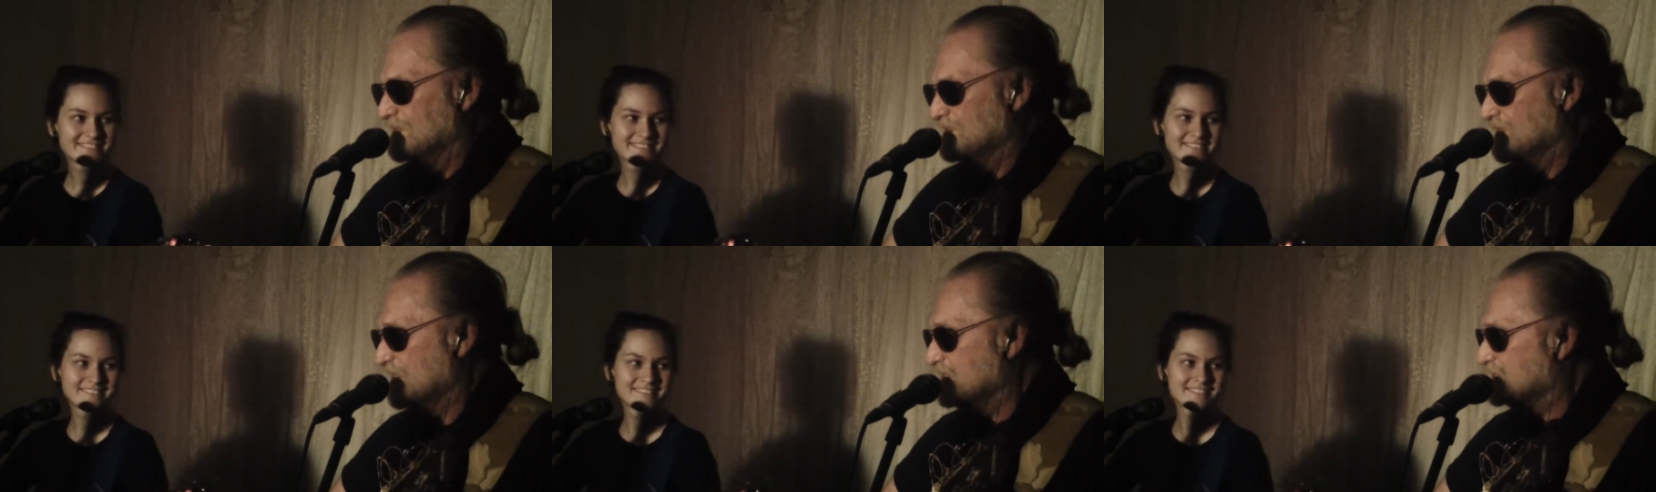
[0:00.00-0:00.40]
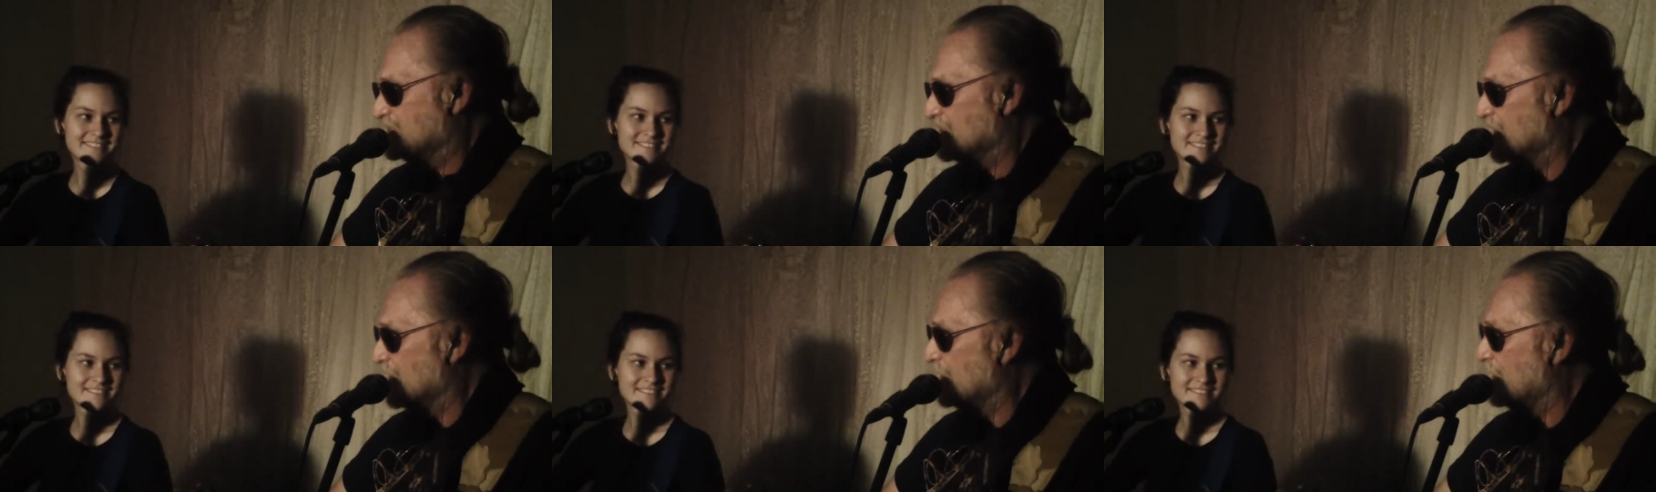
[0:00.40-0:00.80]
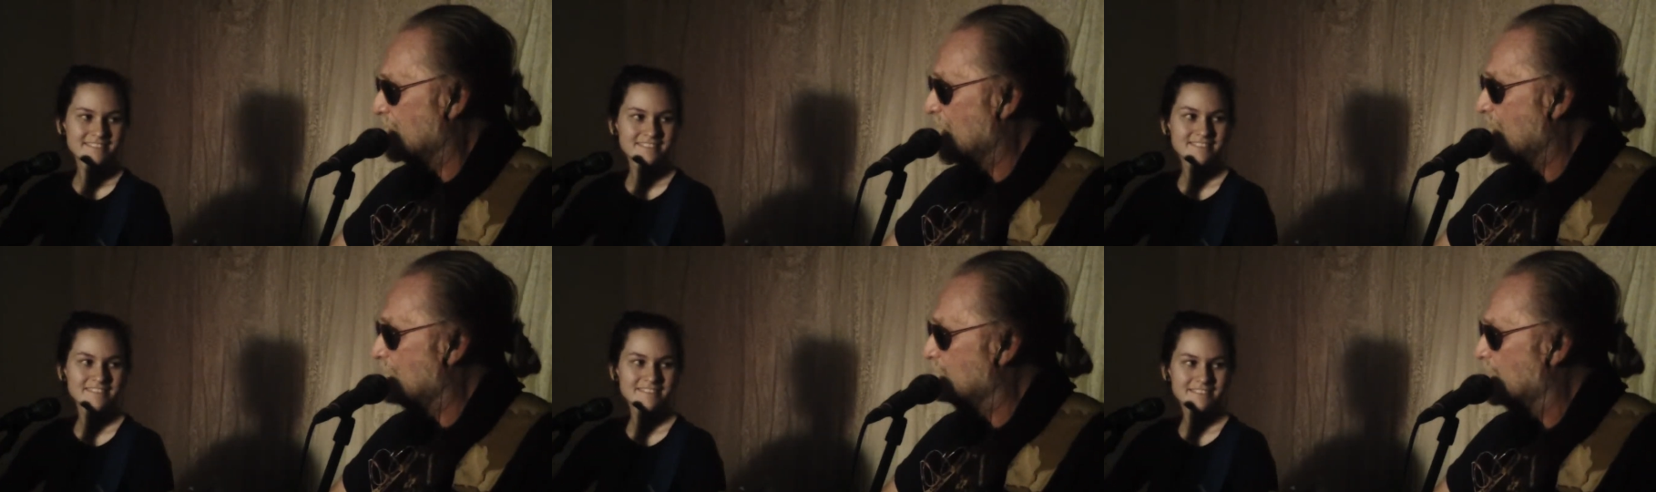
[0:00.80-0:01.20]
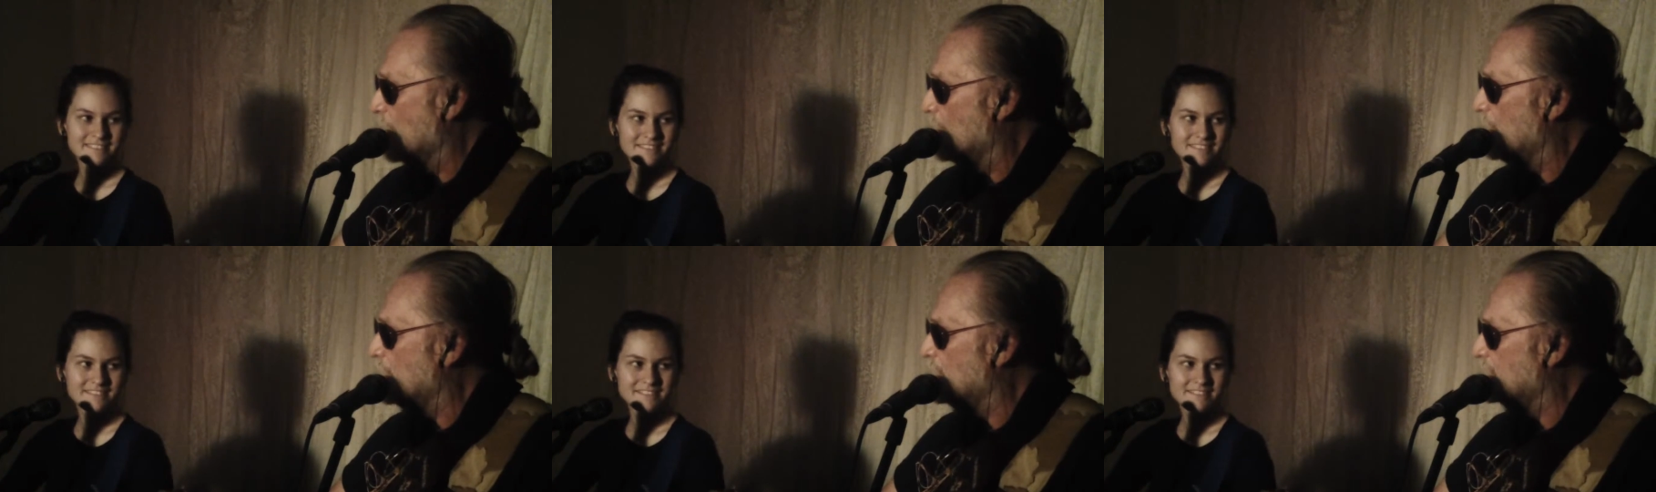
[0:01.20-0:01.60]
Speaker 1: She said, I'm
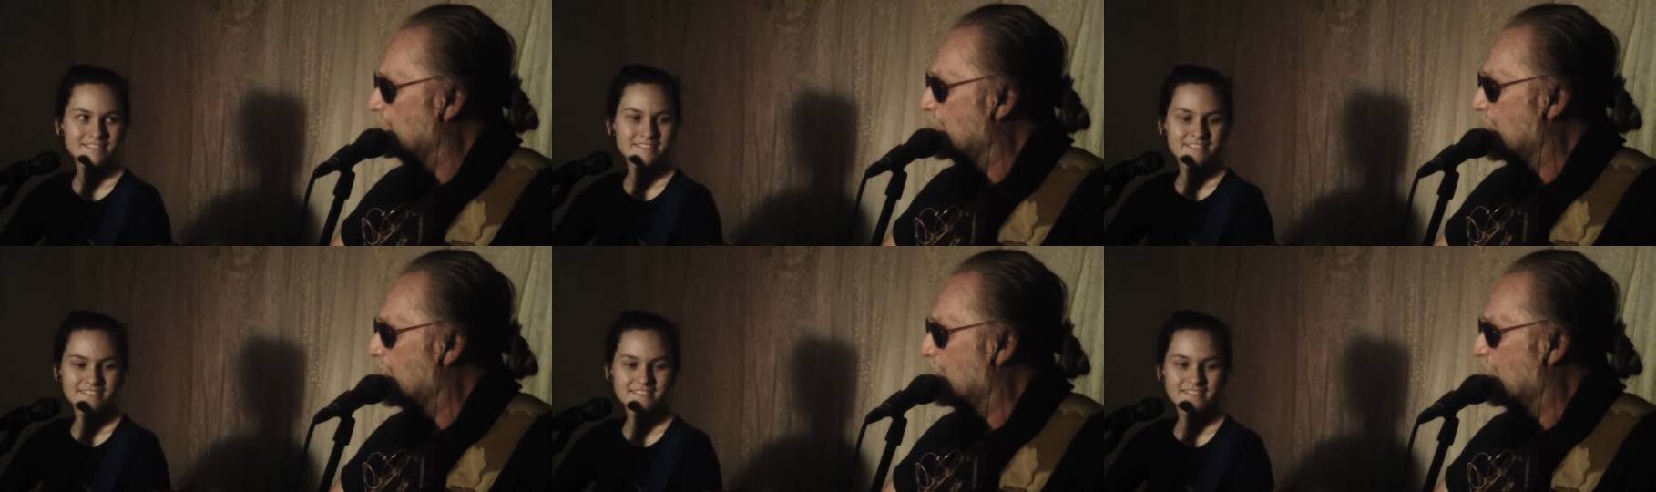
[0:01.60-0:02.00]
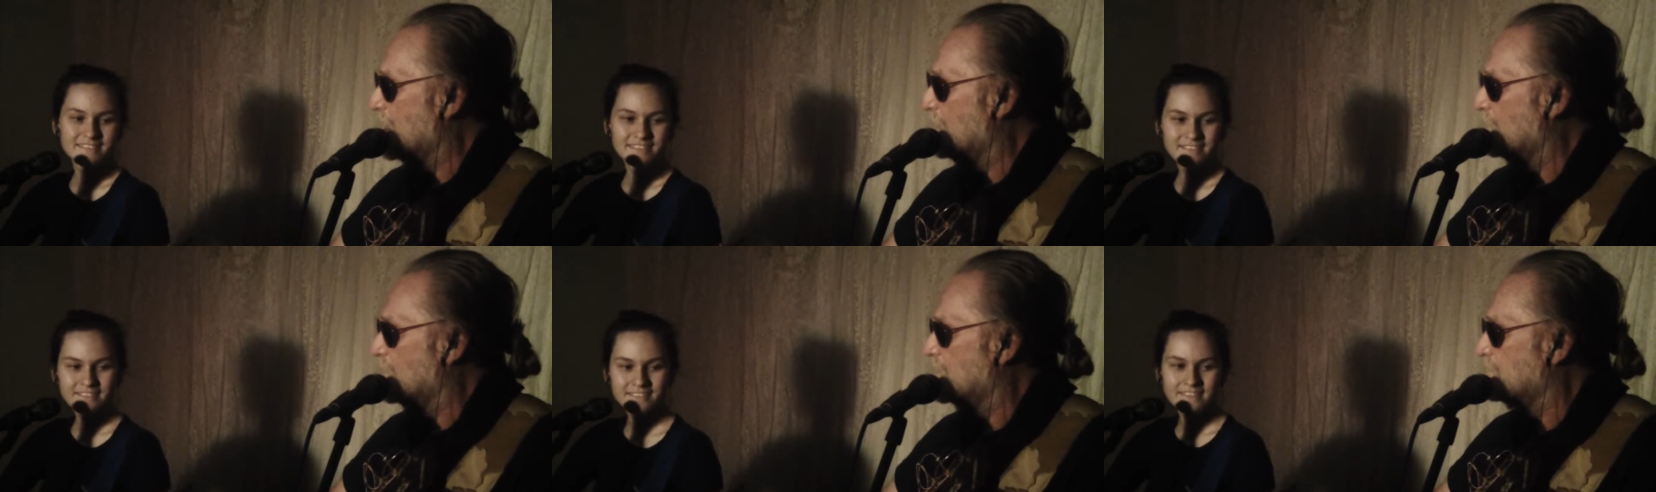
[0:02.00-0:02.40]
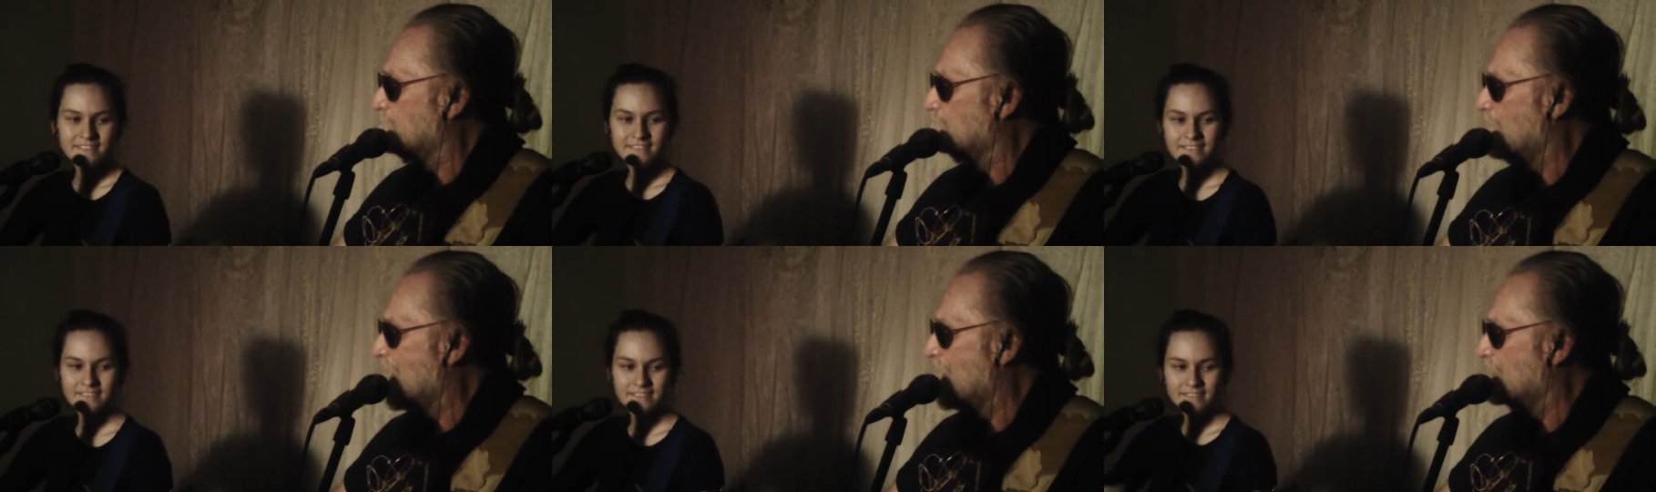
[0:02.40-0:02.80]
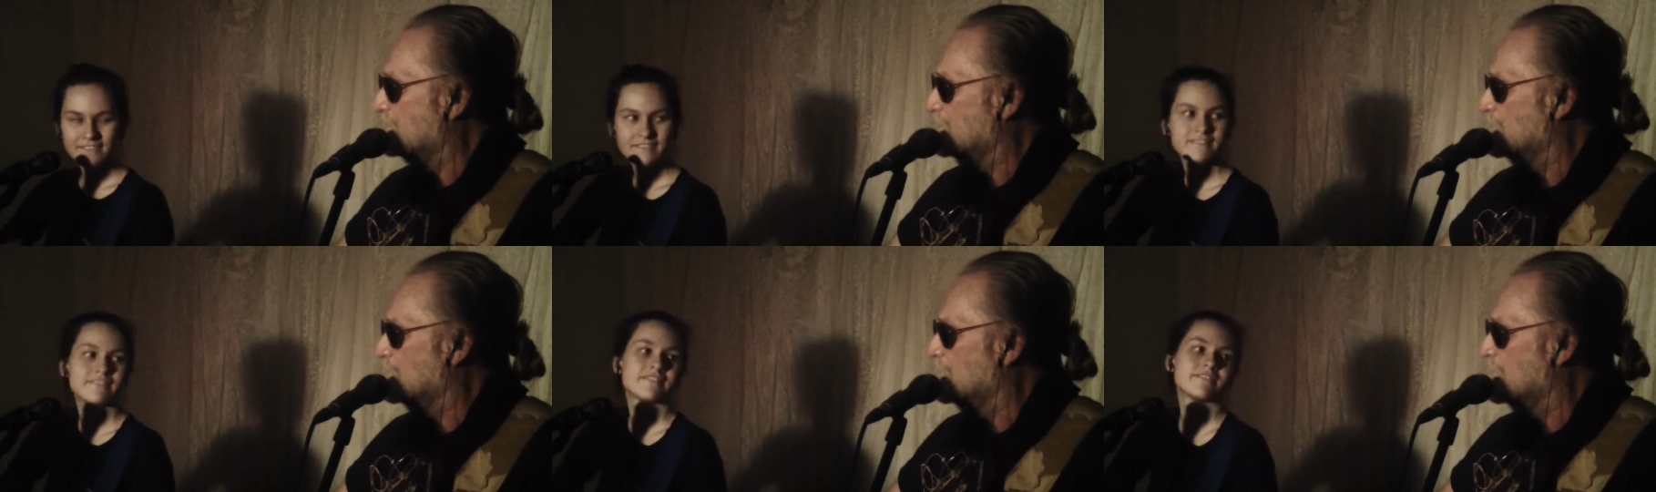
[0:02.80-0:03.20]
going out with my
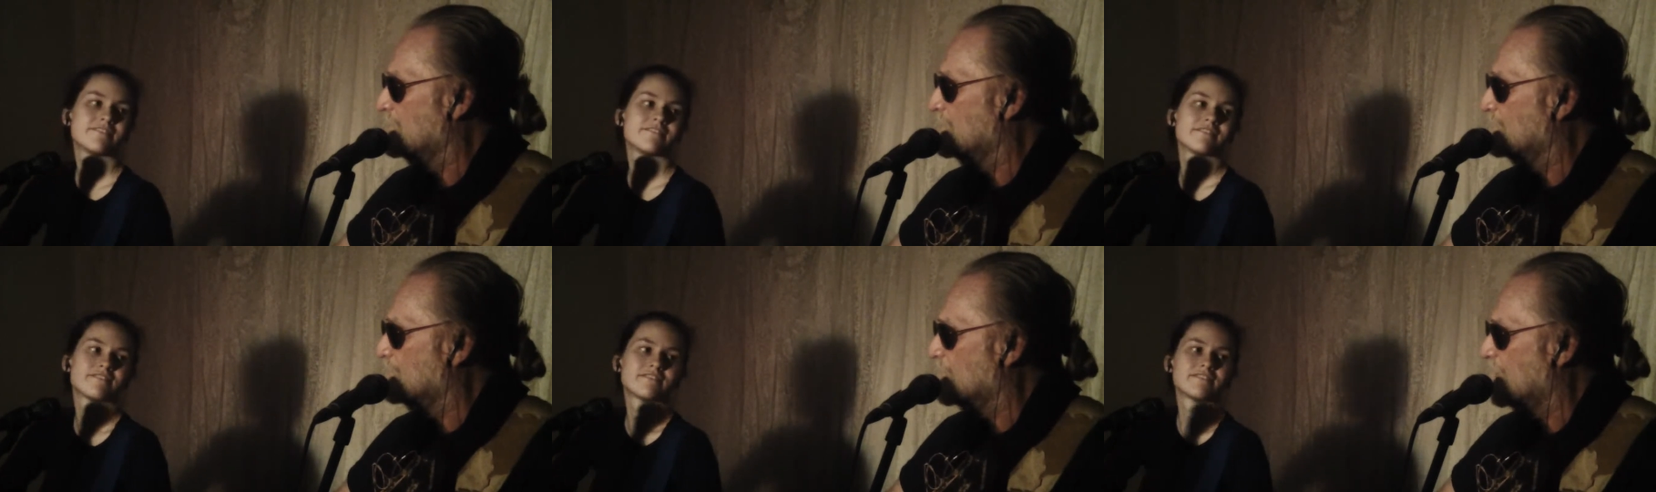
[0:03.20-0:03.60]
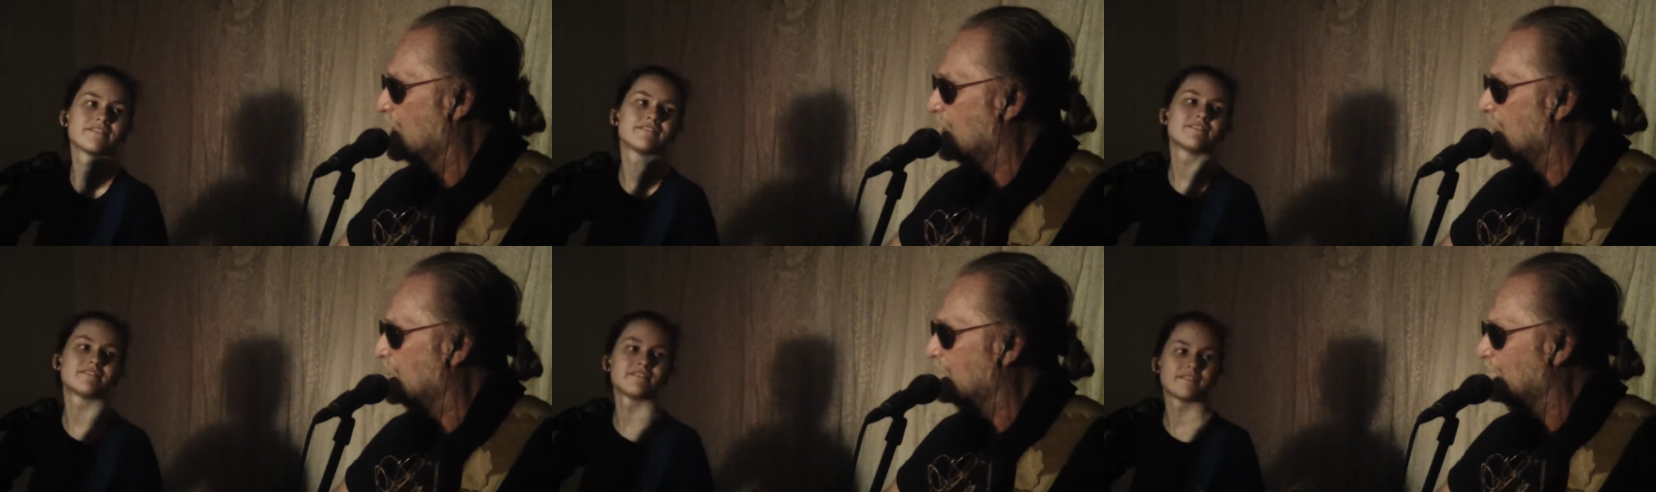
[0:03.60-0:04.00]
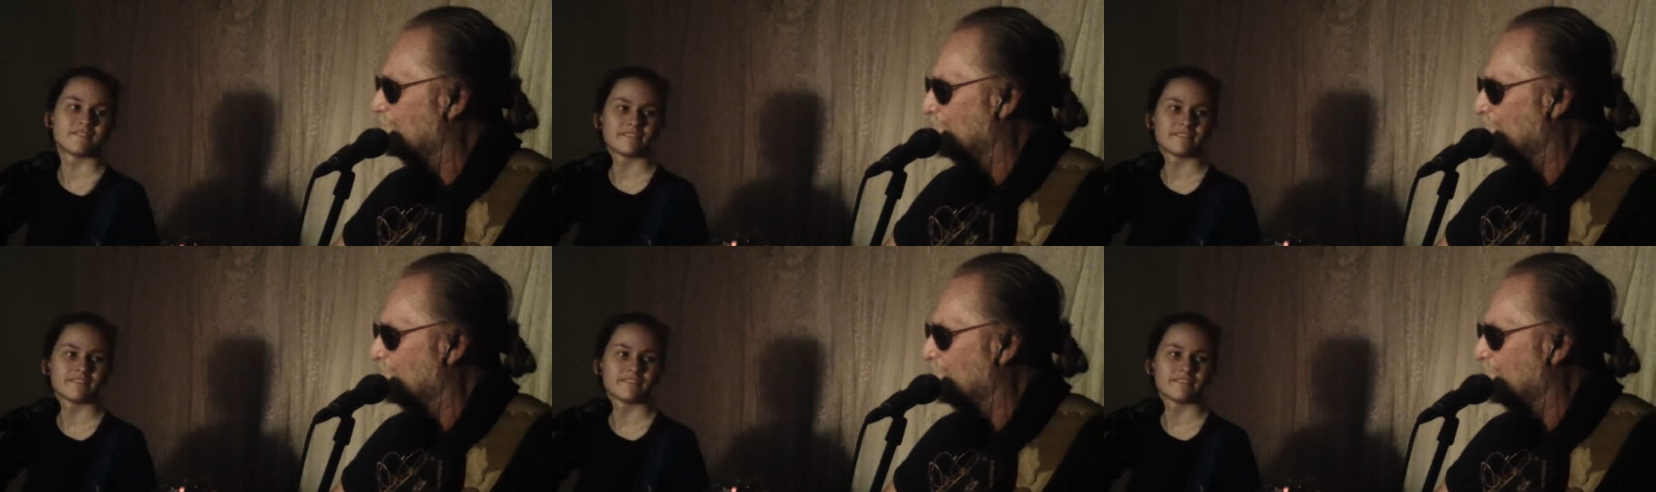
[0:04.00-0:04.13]
girlfriend